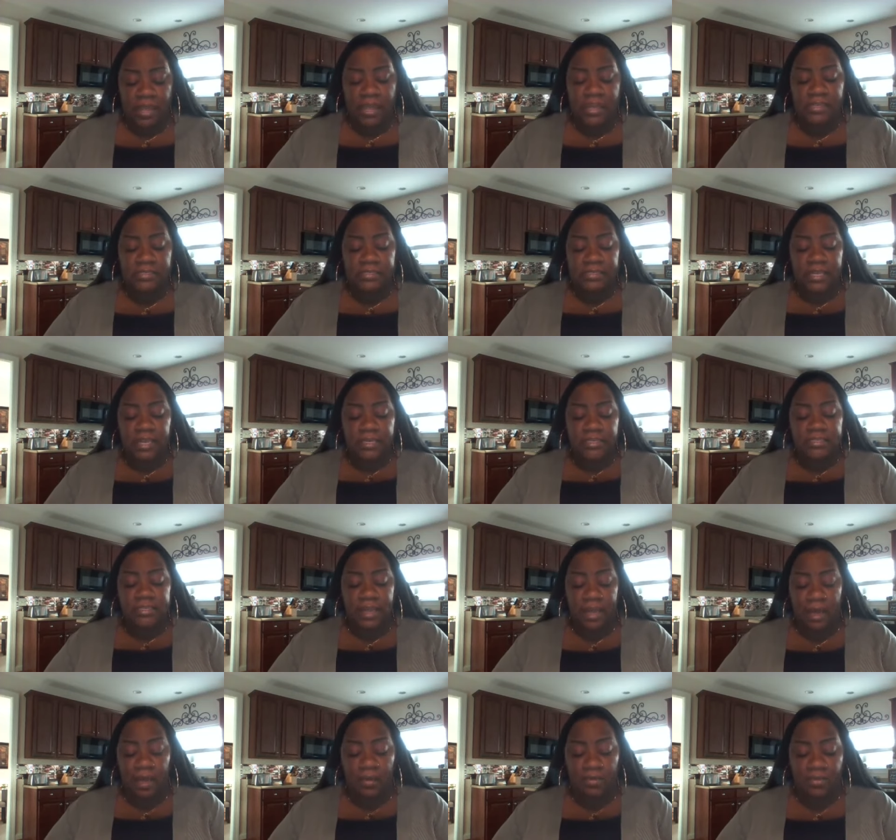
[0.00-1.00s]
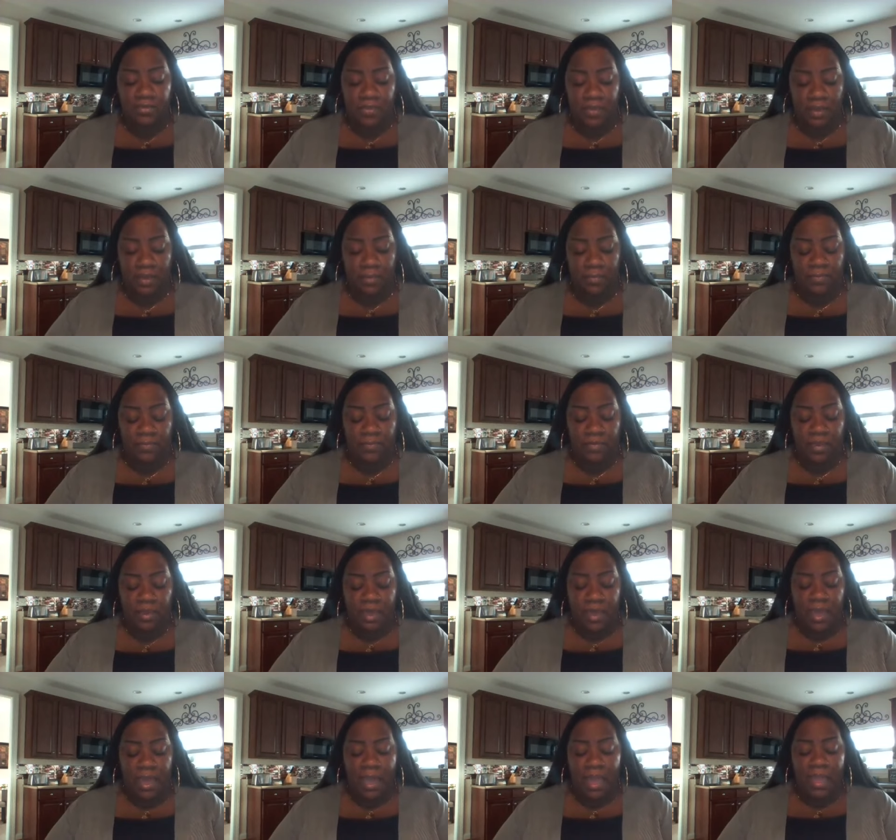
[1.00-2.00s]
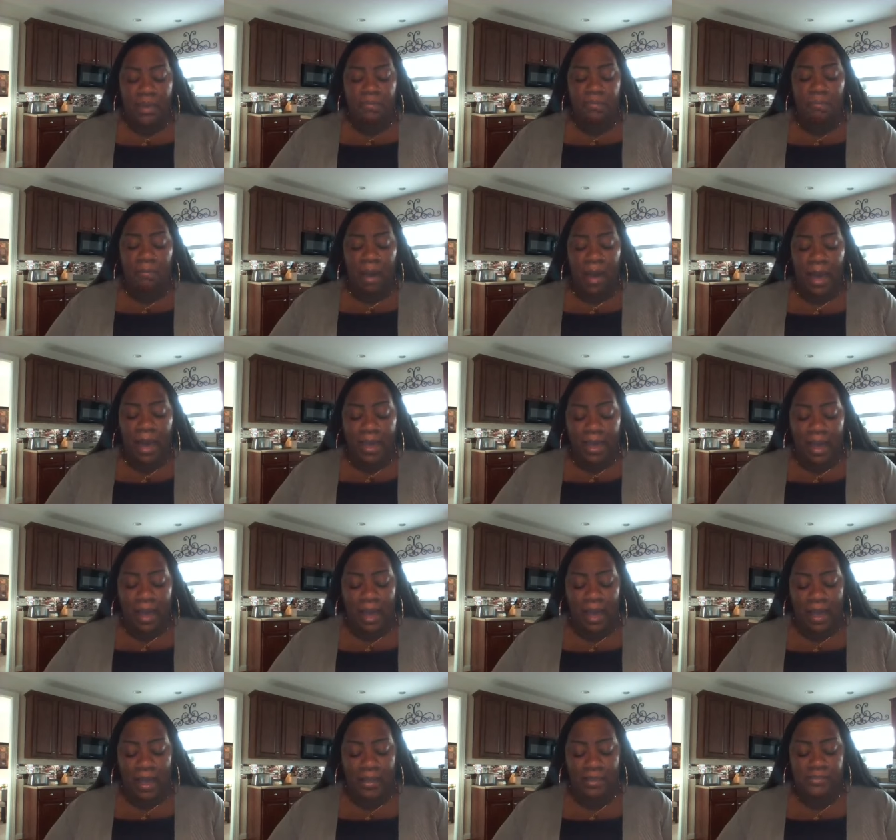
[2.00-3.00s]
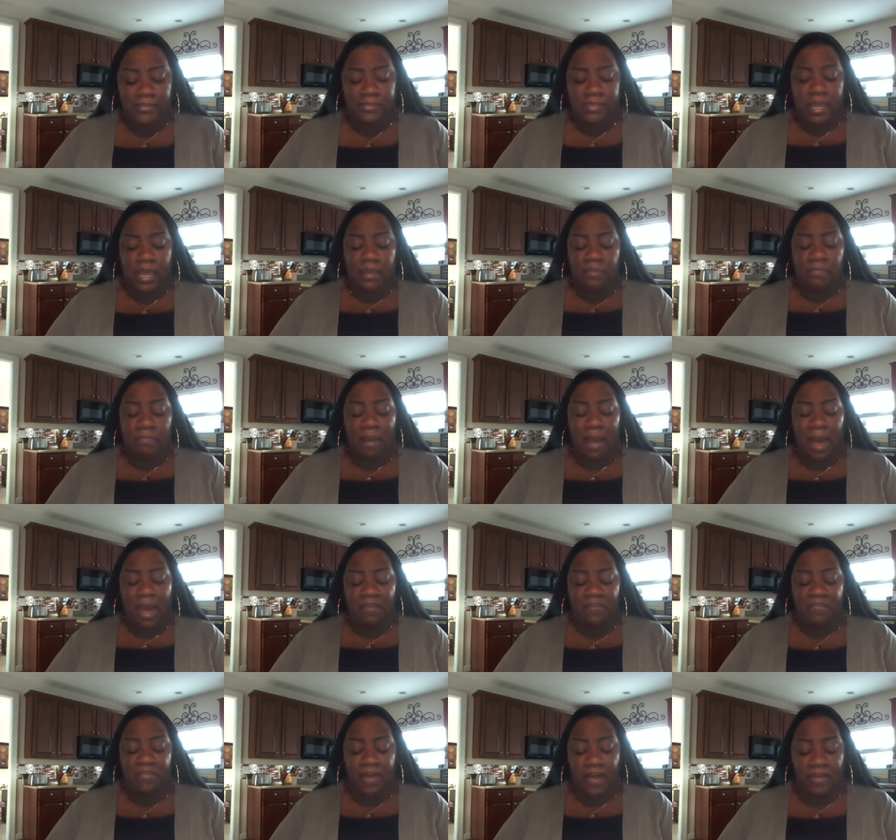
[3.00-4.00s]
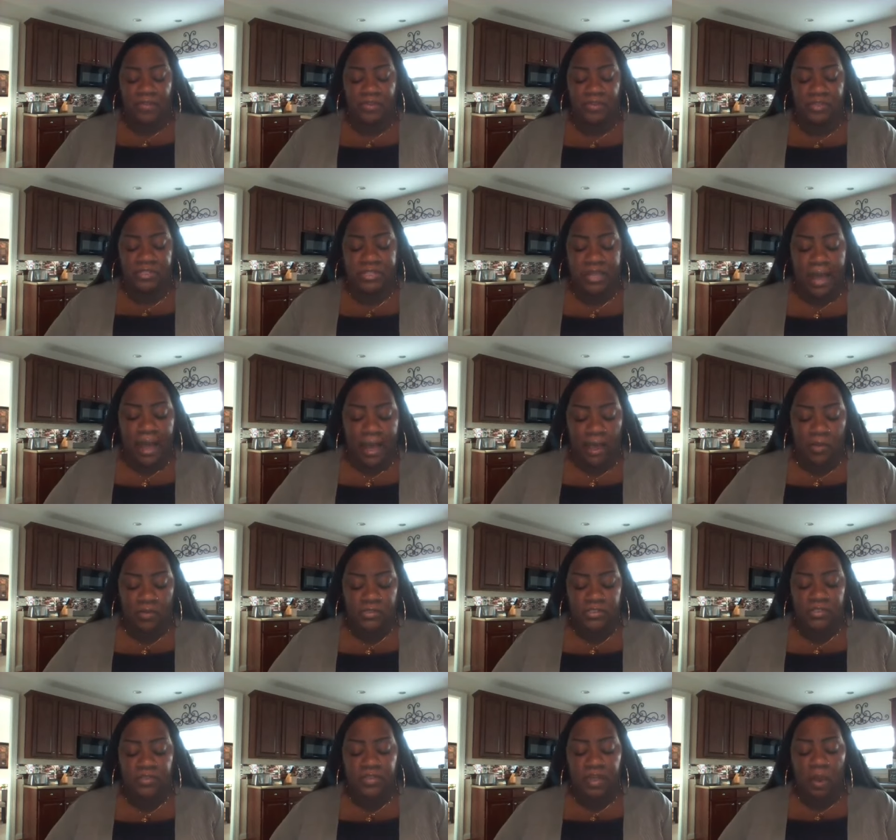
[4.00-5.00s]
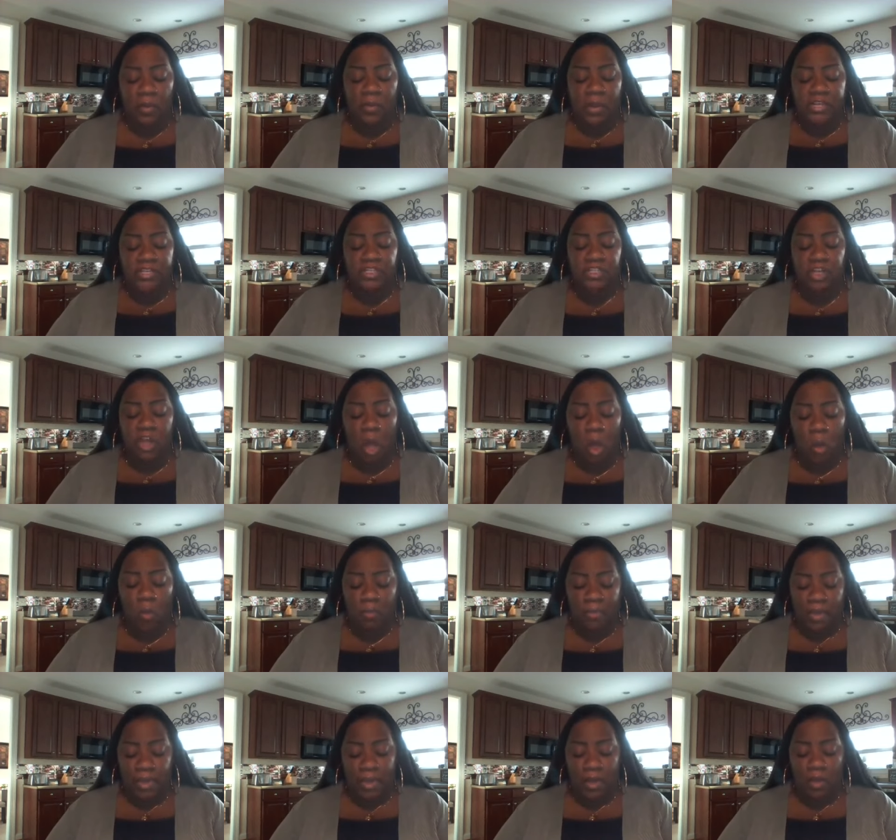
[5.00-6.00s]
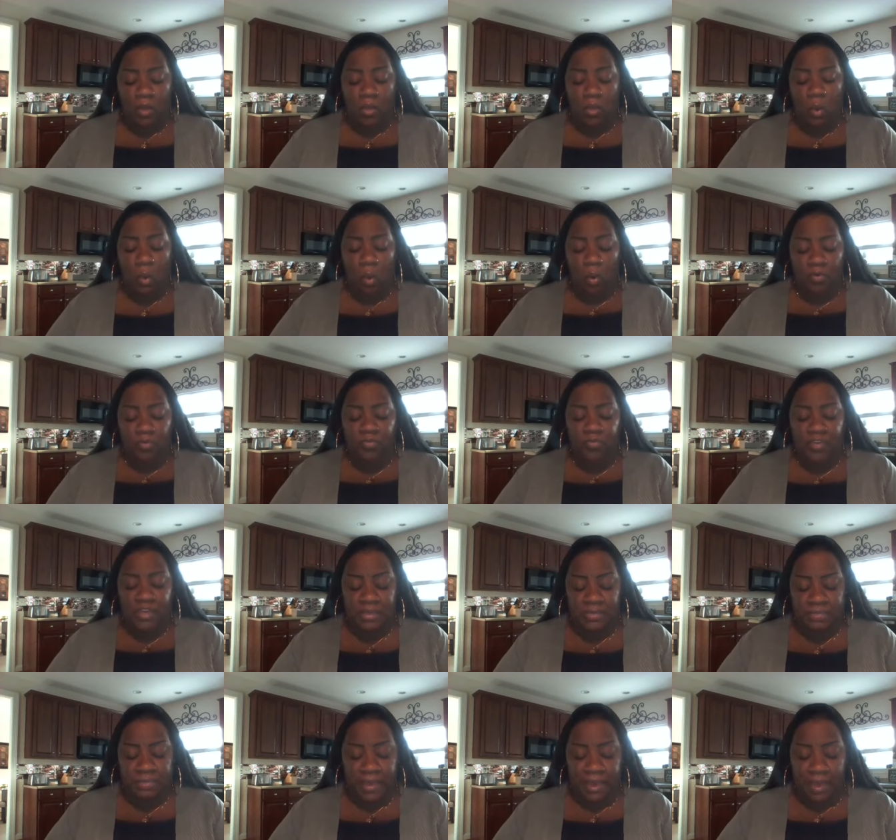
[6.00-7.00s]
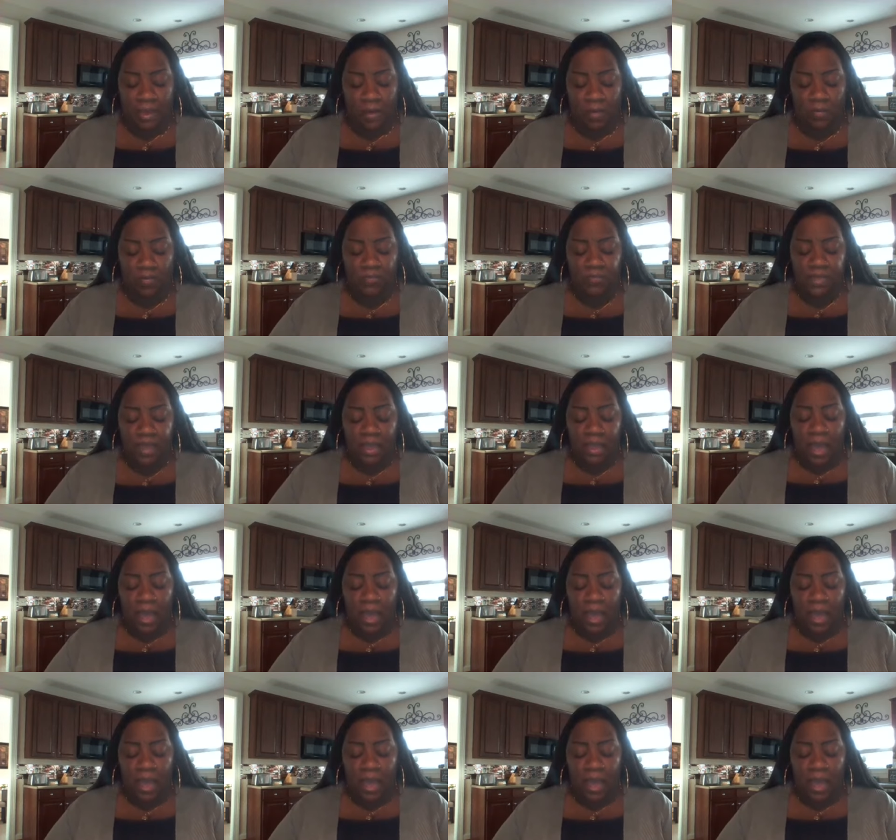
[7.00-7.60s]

He said, tell them, in my eyes, in my Father's house, there is no male or female.